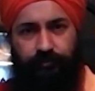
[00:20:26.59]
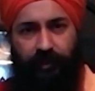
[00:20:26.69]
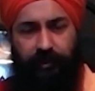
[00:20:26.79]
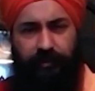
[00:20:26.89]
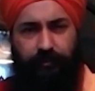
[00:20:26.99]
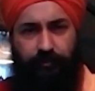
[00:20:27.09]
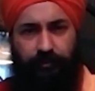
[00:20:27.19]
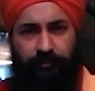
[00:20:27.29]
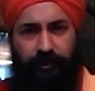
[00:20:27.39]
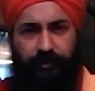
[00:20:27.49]
And just for
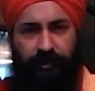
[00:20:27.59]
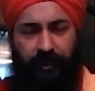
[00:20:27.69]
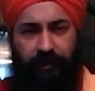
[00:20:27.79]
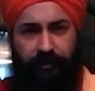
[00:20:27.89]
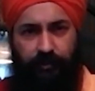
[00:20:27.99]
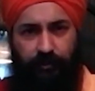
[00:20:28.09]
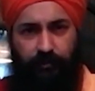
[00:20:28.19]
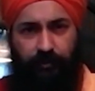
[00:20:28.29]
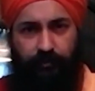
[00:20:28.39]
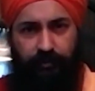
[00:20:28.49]
15 seconds to
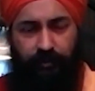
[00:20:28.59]
move.